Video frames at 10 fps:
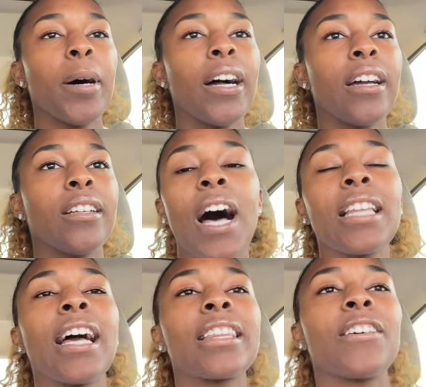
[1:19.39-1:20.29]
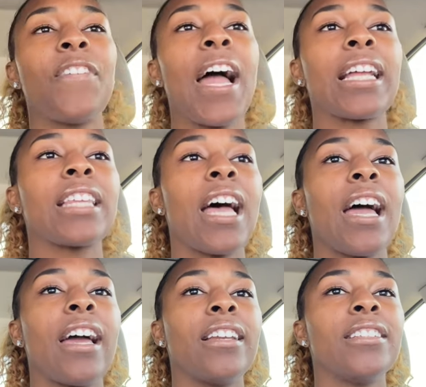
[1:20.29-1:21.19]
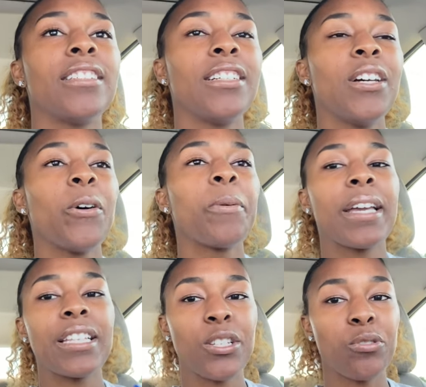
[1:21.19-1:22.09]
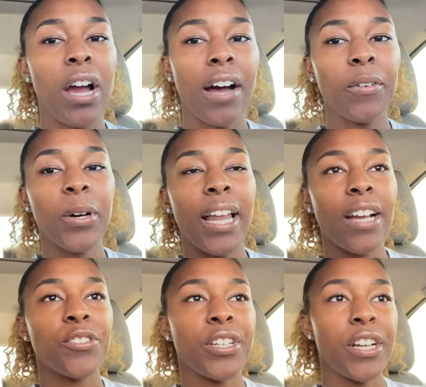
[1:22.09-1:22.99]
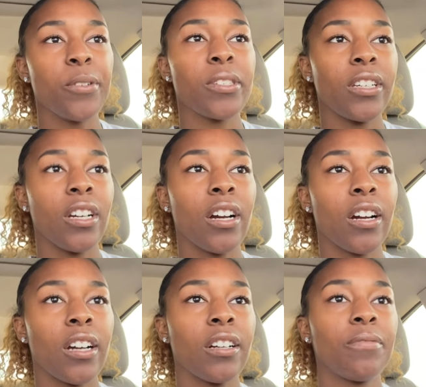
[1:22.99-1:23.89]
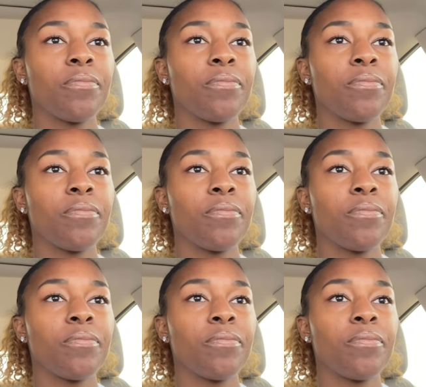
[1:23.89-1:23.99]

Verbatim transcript: but I like the fact that we get to travel and actually go see her